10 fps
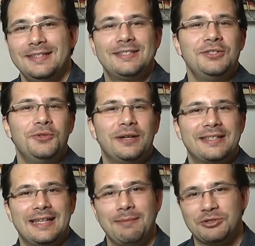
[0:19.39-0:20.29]
This new
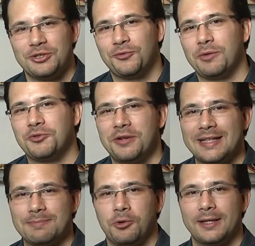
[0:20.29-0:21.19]
exemption from
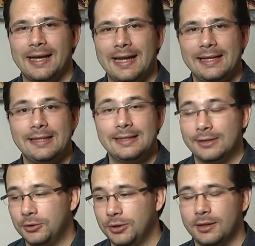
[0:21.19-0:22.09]
Transport Canada
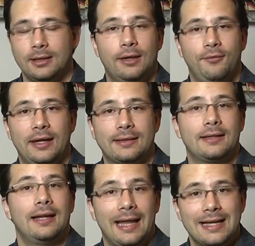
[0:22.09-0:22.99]
that took
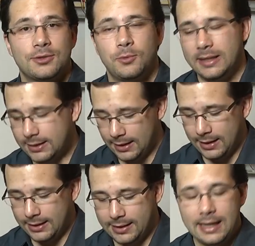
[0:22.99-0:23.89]
effect last week
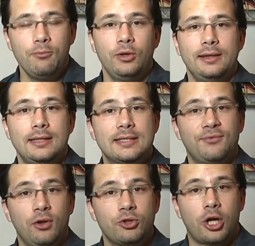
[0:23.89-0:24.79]
came with
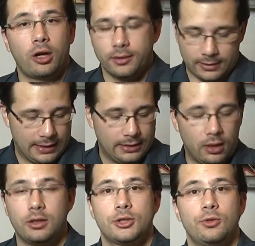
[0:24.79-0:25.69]
this flowchart and
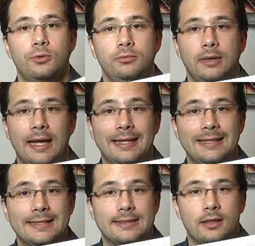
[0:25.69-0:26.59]
also a
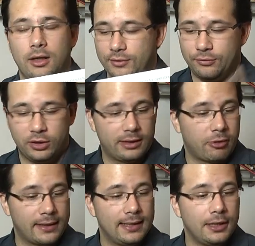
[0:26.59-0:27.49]
list of different
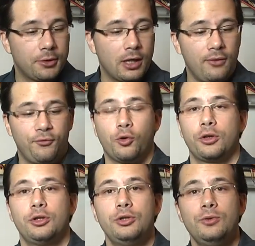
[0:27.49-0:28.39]
criteria
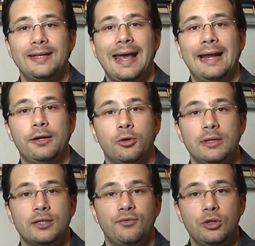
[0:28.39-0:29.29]
for two
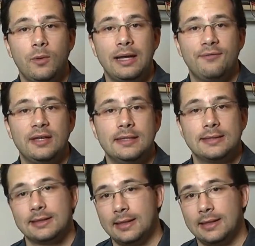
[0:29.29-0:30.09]
categories of UAVs,